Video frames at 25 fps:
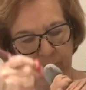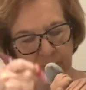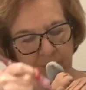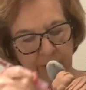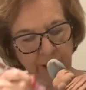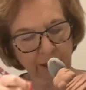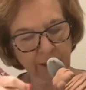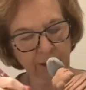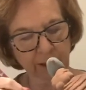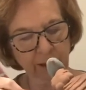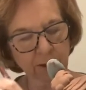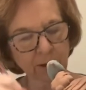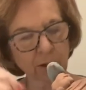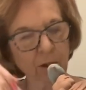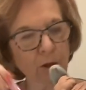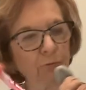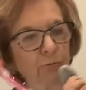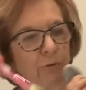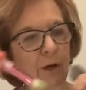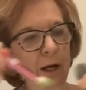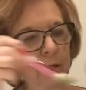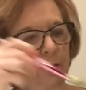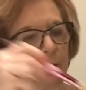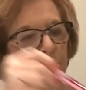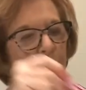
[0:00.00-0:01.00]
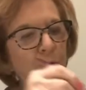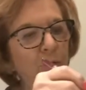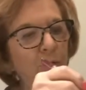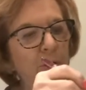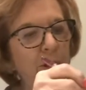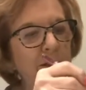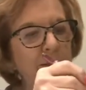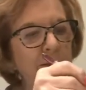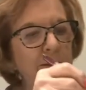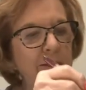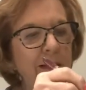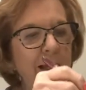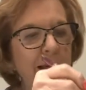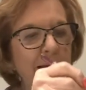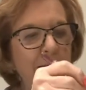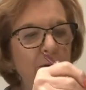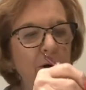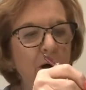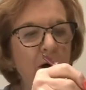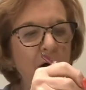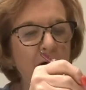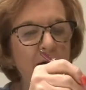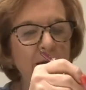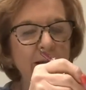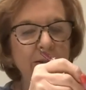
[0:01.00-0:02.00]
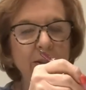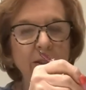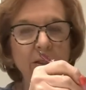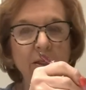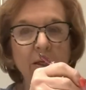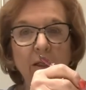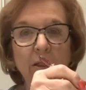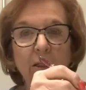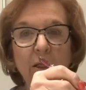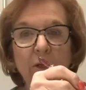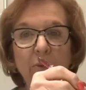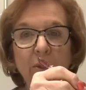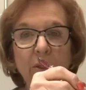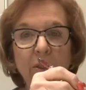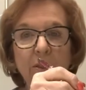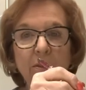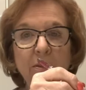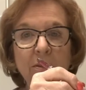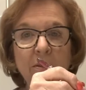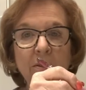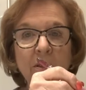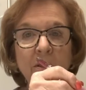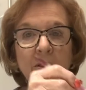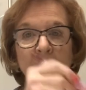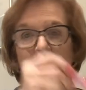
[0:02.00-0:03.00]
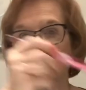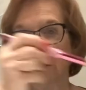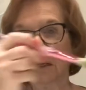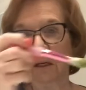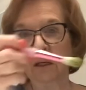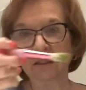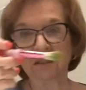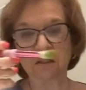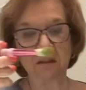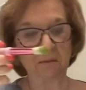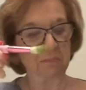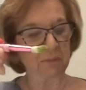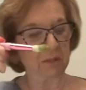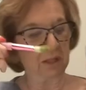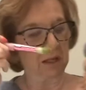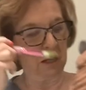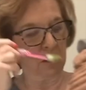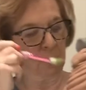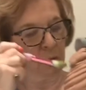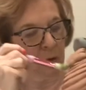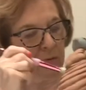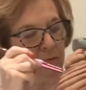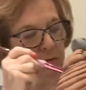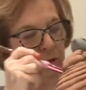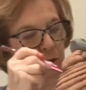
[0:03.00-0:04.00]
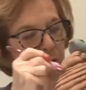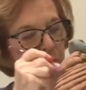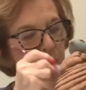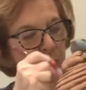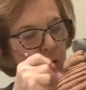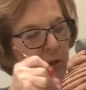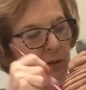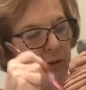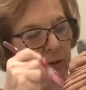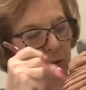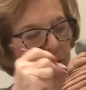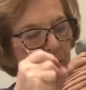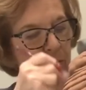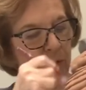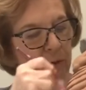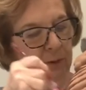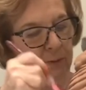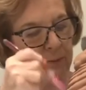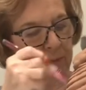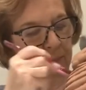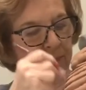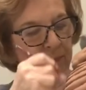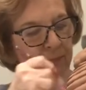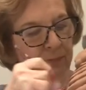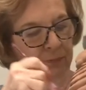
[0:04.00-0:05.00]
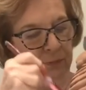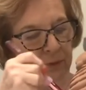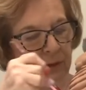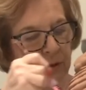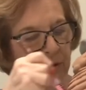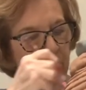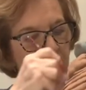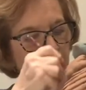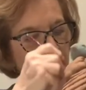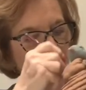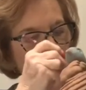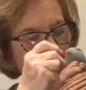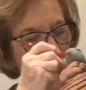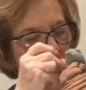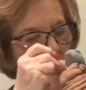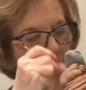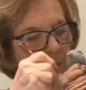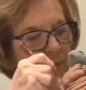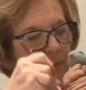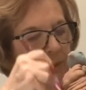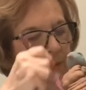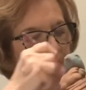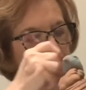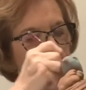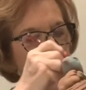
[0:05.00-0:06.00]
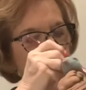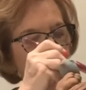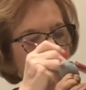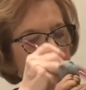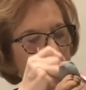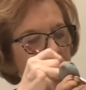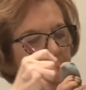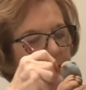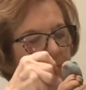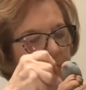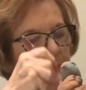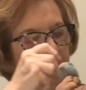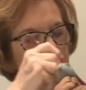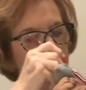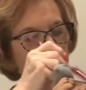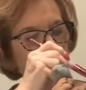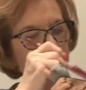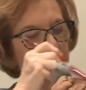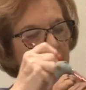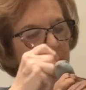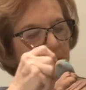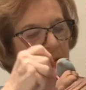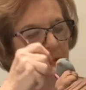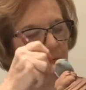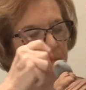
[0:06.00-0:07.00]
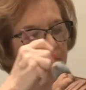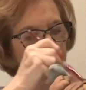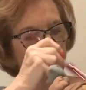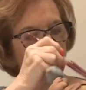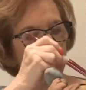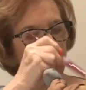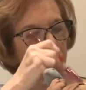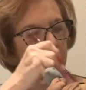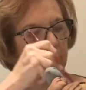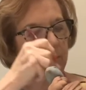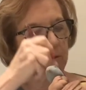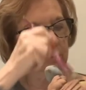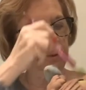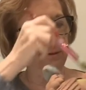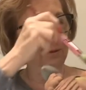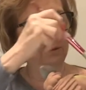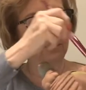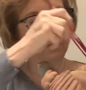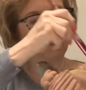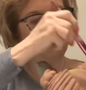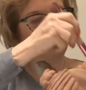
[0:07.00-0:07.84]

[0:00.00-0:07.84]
And there's no right or wrong as to how high the yellow is. It's up to however you want to do it. Turkeys come in many, many, many different colors.